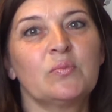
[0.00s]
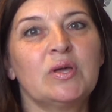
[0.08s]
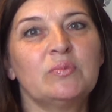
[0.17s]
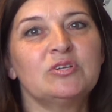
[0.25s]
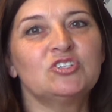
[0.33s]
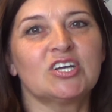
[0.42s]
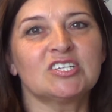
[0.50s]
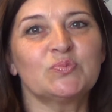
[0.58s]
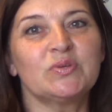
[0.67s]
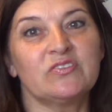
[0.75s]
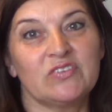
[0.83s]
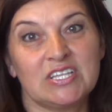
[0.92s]
maybe
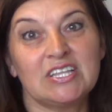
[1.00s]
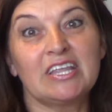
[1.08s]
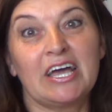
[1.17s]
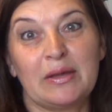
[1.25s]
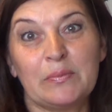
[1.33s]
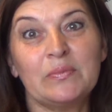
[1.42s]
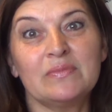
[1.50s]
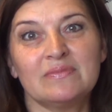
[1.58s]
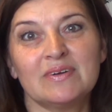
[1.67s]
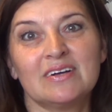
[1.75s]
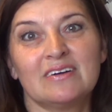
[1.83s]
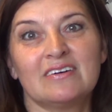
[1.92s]
just between them